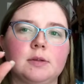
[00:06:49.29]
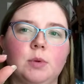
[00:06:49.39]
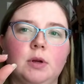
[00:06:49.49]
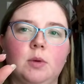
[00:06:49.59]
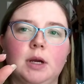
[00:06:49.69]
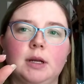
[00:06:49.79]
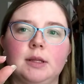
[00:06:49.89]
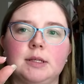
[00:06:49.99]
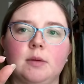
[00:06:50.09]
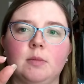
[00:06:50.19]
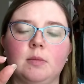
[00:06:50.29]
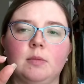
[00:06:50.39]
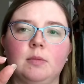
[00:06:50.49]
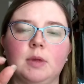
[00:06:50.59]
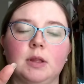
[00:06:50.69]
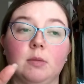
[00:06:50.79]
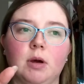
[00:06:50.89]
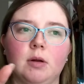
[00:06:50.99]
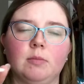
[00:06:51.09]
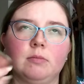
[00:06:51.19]
pretty wide at the top, at the
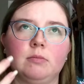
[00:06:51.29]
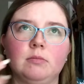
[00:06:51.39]
bottom,